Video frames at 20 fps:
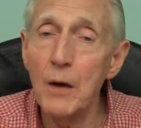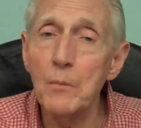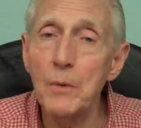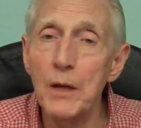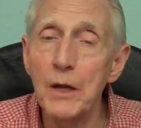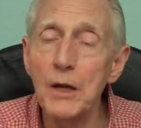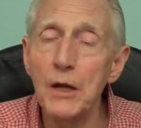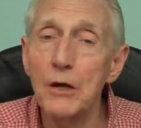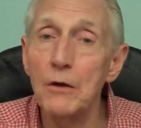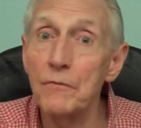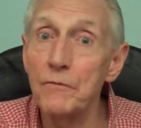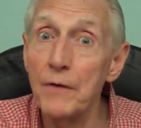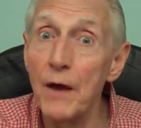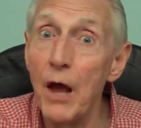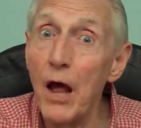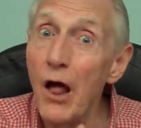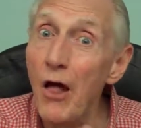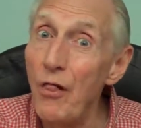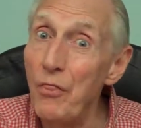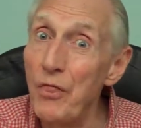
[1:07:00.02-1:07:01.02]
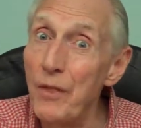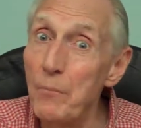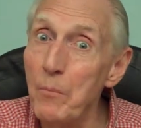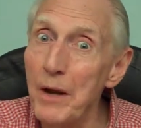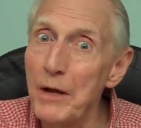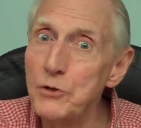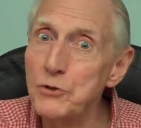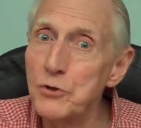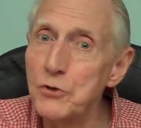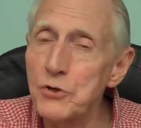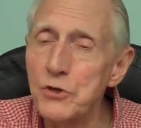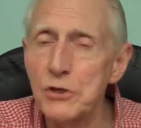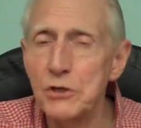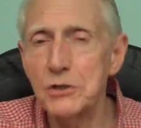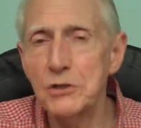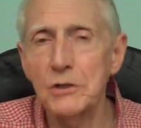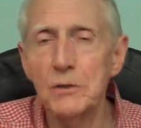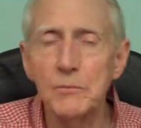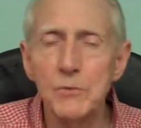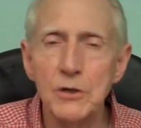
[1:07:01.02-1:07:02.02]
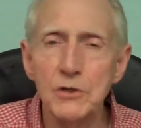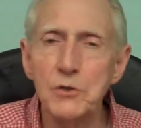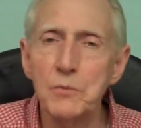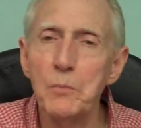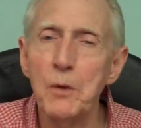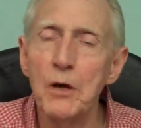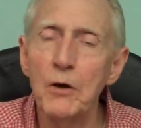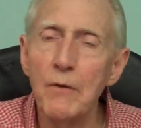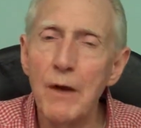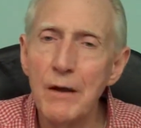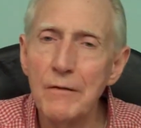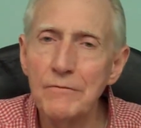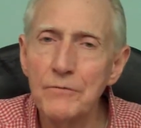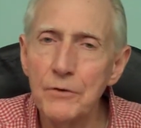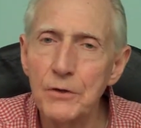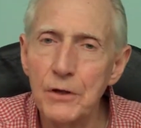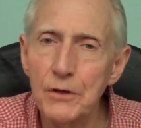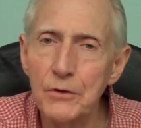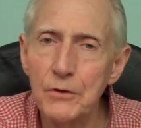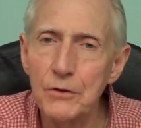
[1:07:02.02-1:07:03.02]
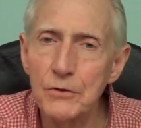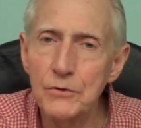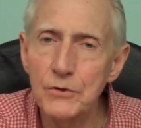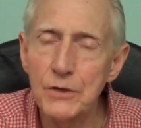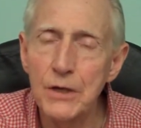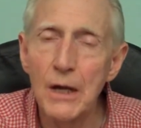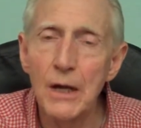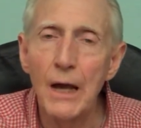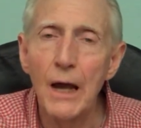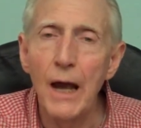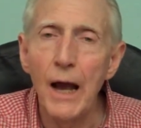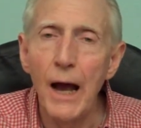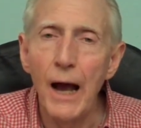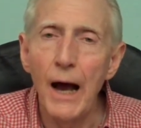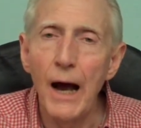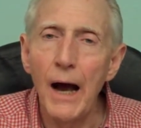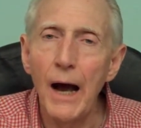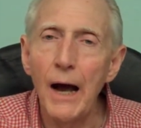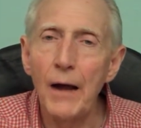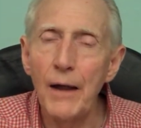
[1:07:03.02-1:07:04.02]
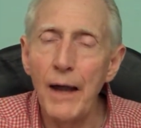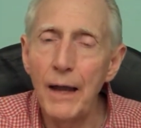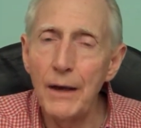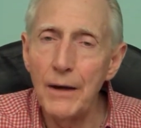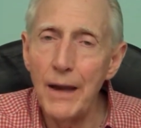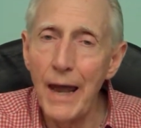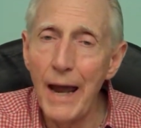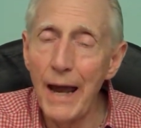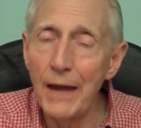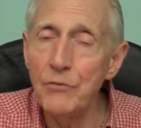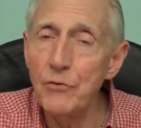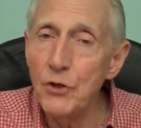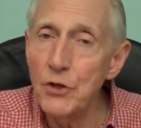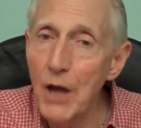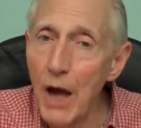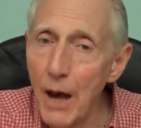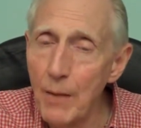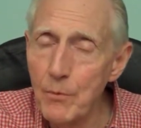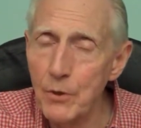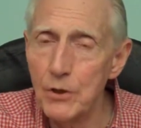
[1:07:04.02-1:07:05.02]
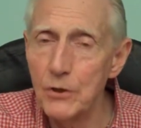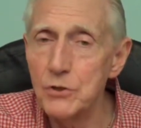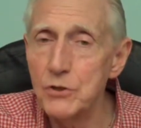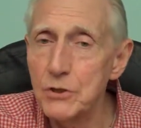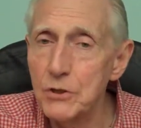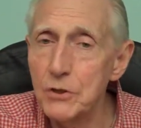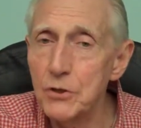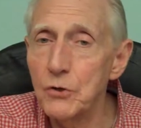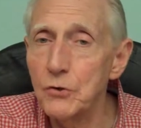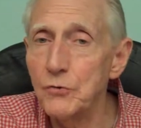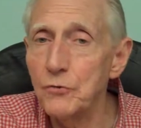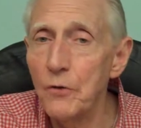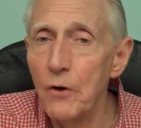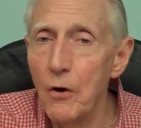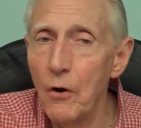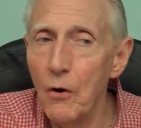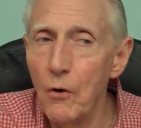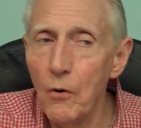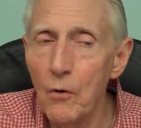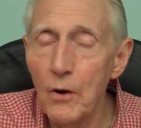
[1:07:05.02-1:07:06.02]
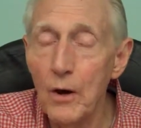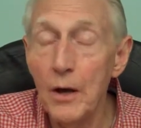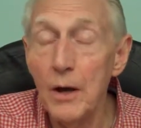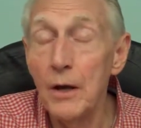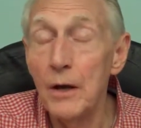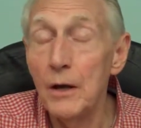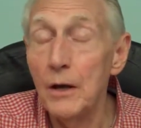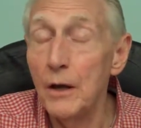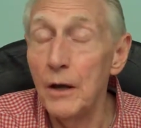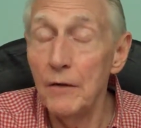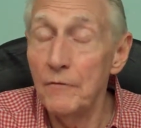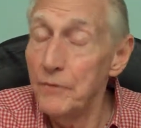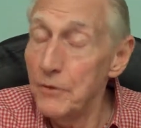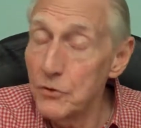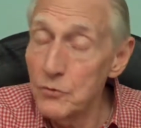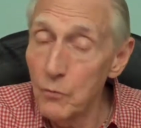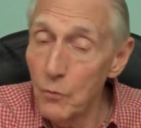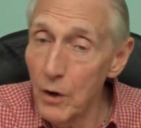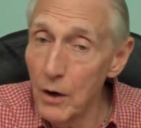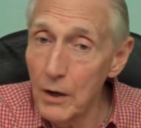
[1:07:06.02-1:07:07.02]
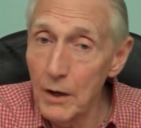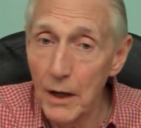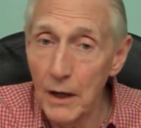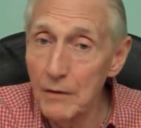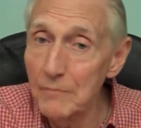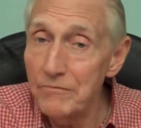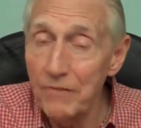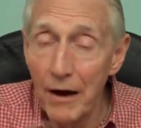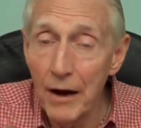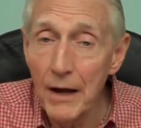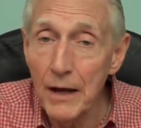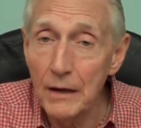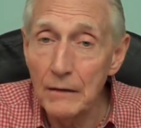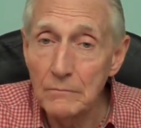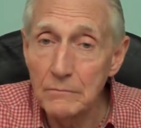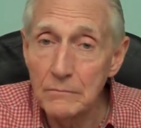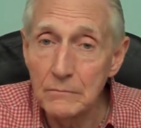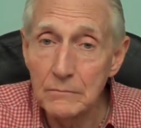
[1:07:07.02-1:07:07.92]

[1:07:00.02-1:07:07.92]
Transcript: me if the major system that's been around for years and had the dominance and control, if it's working, fine.